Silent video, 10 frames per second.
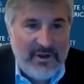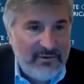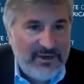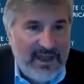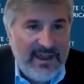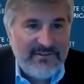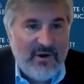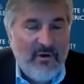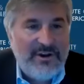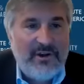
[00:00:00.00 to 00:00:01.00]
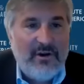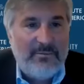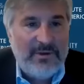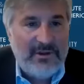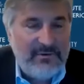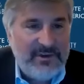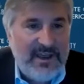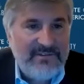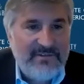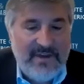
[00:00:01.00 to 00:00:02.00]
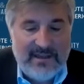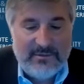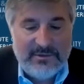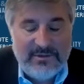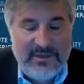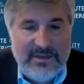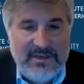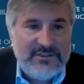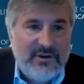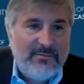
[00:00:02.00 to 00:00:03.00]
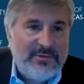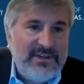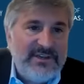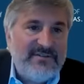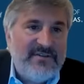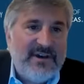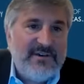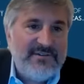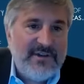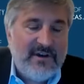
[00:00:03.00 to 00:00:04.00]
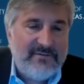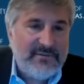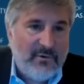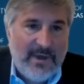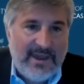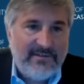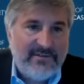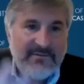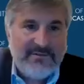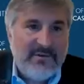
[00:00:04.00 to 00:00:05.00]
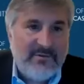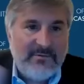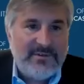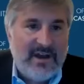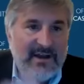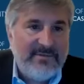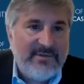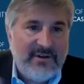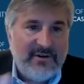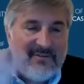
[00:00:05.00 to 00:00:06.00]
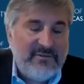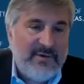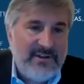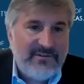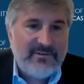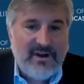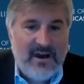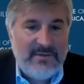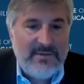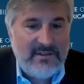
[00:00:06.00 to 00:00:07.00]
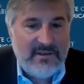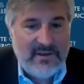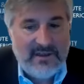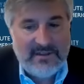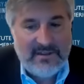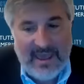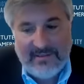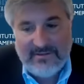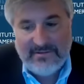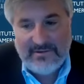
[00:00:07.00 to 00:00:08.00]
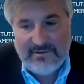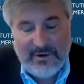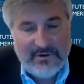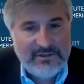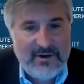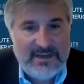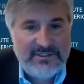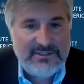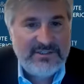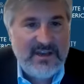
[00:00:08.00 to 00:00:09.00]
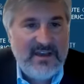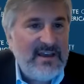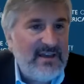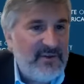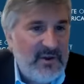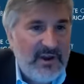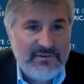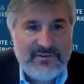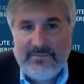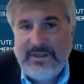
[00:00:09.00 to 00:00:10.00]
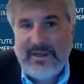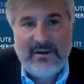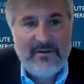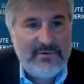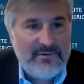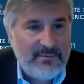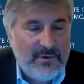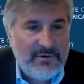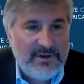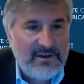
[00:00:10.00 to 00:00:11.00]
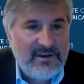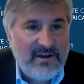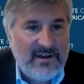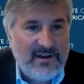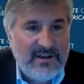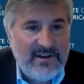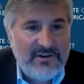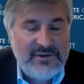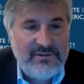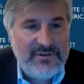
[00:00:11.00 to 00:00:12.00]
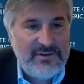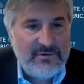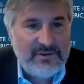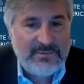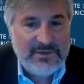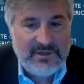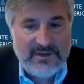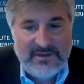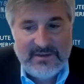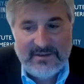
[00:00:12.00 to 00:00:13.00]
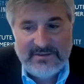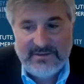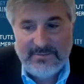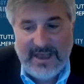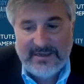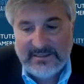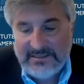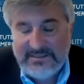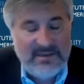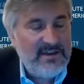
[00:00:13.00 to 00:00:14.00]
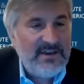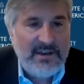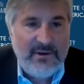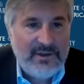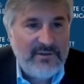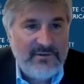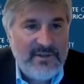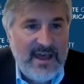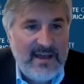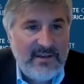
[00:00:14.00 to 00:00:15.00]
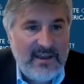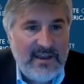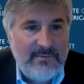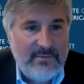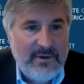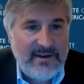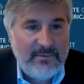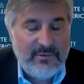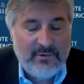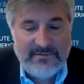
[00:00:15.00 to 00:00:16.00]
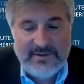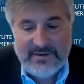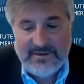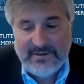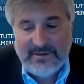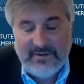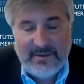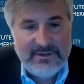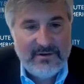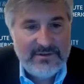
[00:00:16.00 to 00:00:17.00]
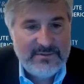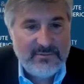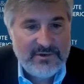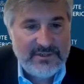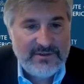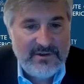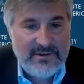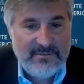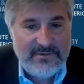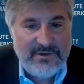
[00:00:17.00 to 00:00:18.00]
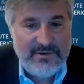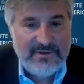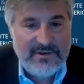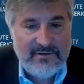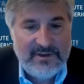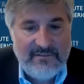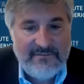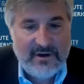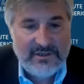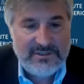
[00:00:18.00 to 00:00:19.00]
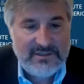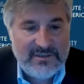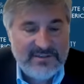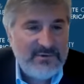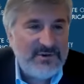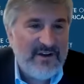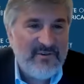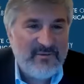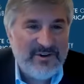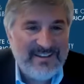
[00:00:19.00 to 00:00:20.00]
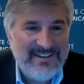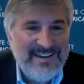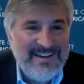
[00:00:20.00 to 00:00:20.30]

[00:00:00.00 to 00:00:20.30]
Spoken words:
Q&A is already open. Q&A is available. So please avail yourself. Don't wait. There's no time. You don't have to wait to a time at the end to post questions. If you hear something or if there's a burning issue that you want to put to the panelists, you can do that any point of the webinar this morning. So you can use the Q&A function, as I'm sure everyone